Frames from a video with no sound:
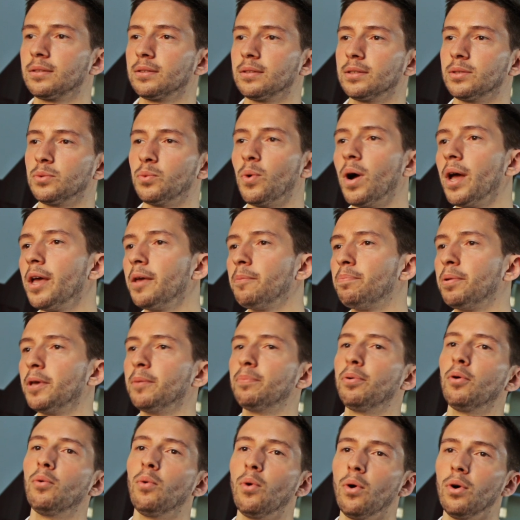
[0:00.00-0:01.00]
the way
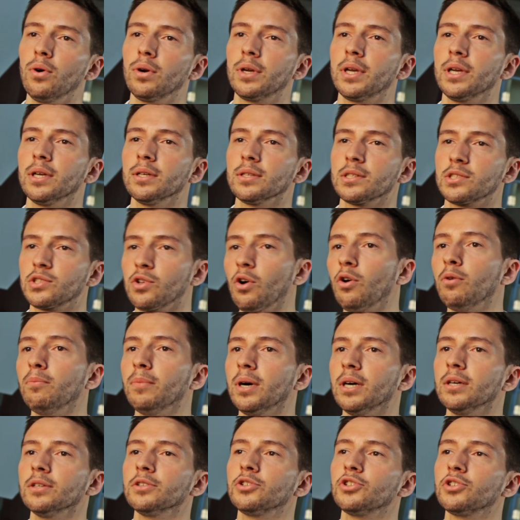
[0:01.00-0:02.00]
people work here so
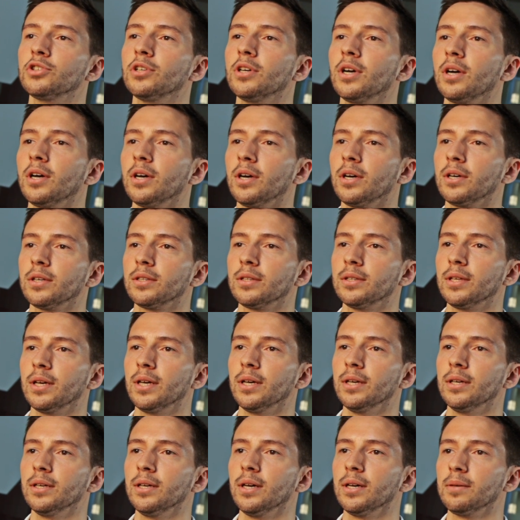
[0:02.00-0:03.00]
much
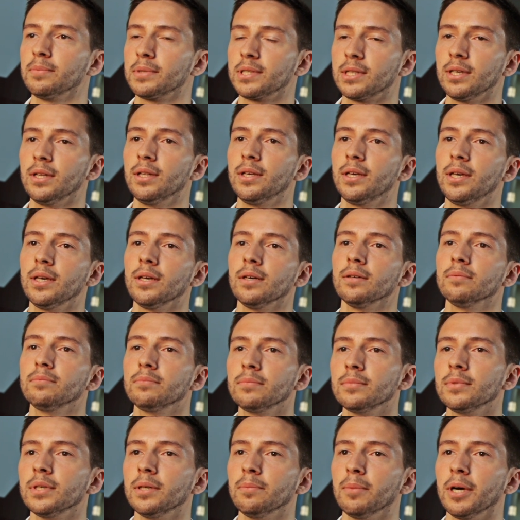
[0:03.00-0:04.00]
that I'm still here
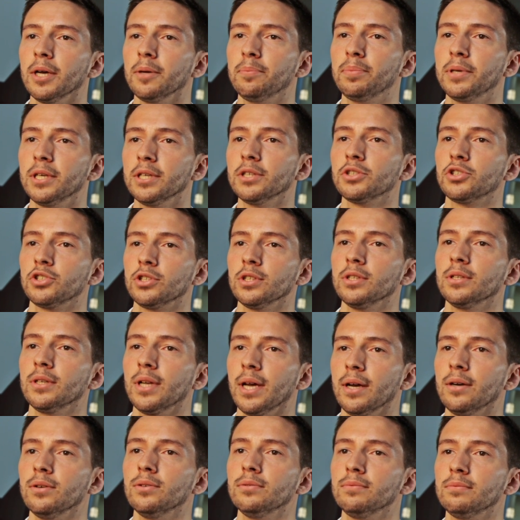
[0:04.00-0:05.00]
in my PhD
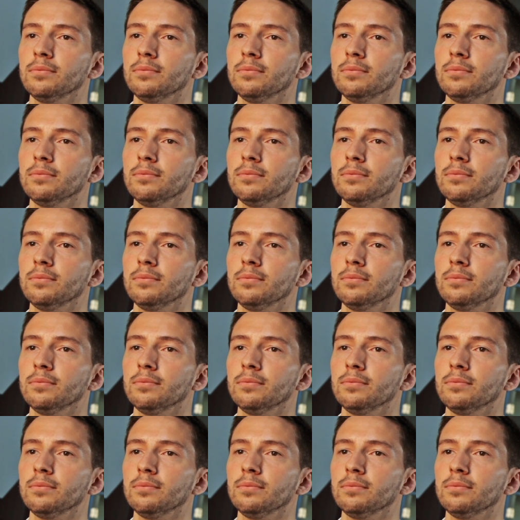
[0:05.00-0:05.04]
now.